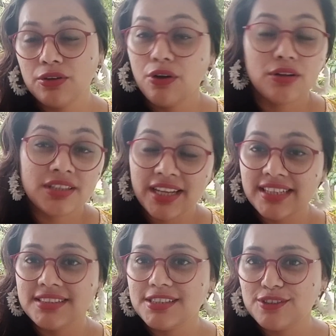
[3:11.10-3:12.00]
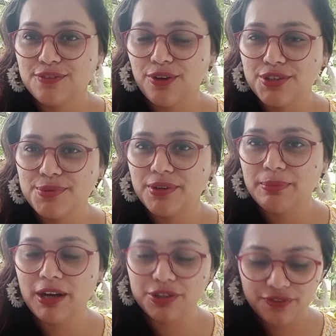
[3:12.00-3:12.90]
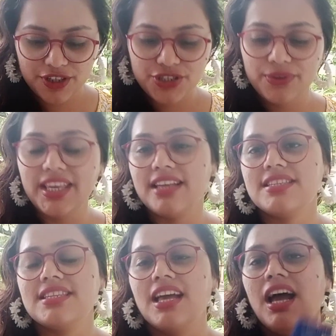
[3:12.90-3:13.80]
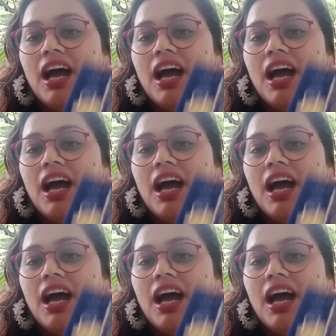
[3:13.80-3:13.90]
Colonizers, of course, were a part of it. So, yes,